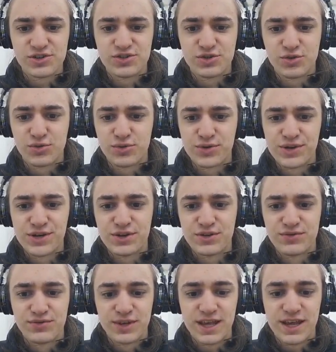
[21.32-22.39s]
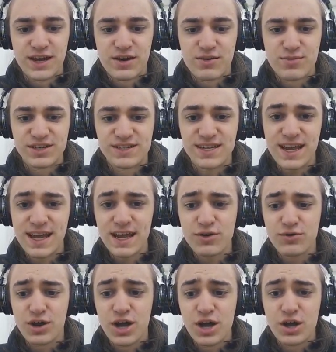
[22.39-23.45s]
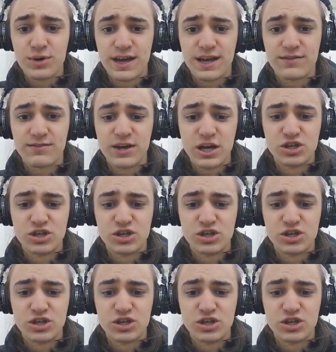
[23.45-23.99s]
tutorial over there, but now we have